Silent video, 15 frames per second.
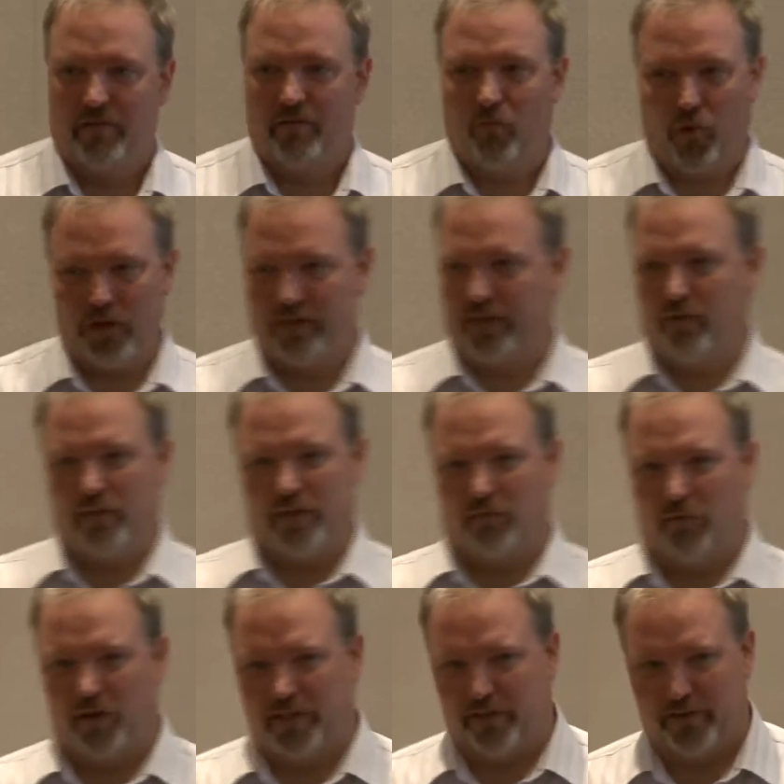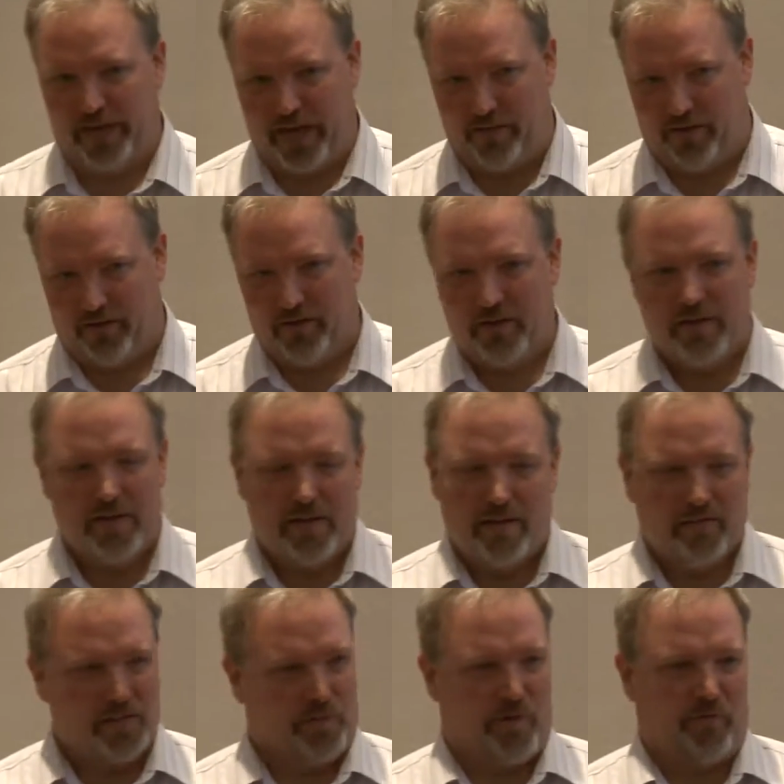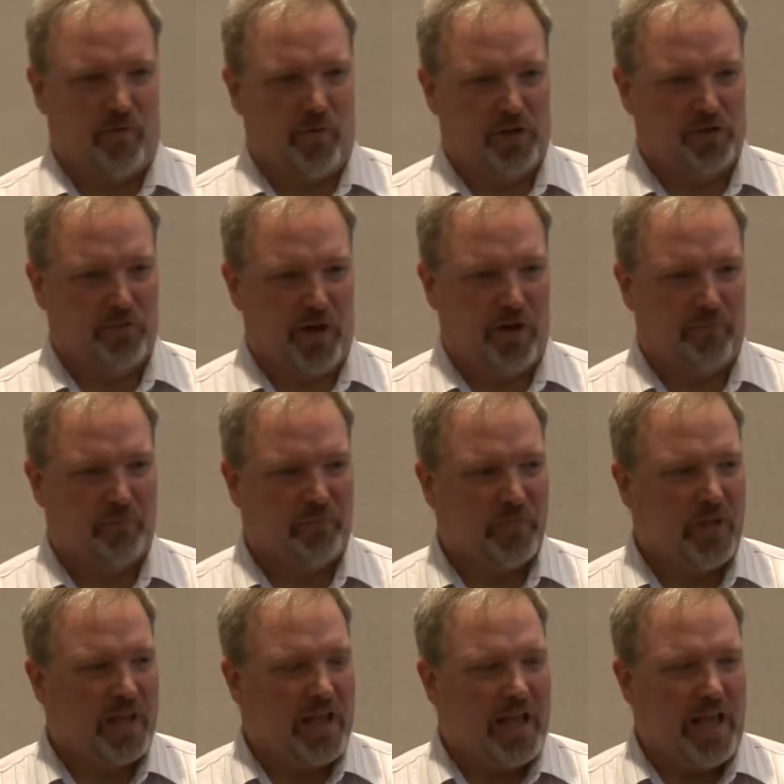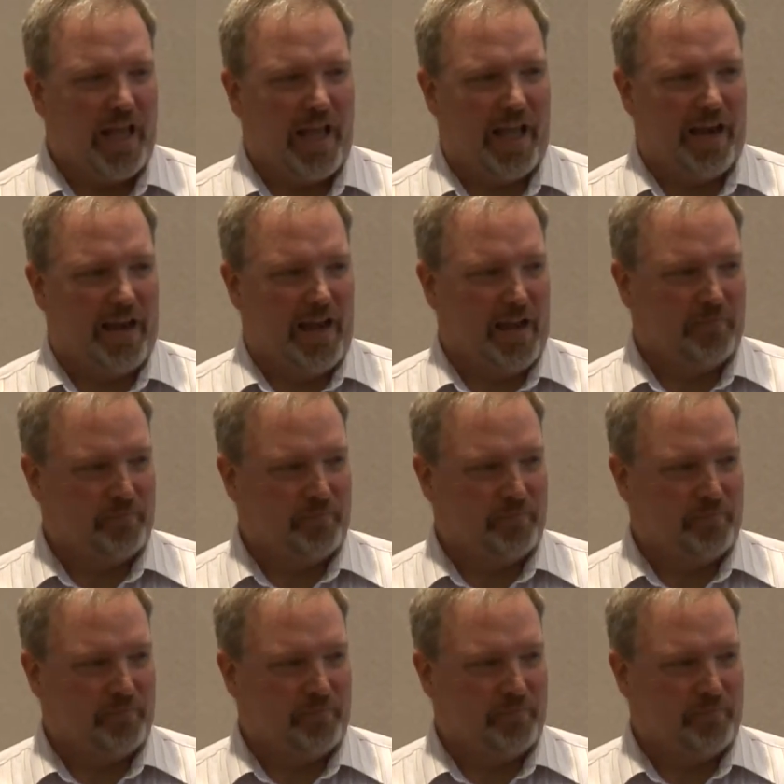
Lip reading: We did one deal together, see him every once in a while, and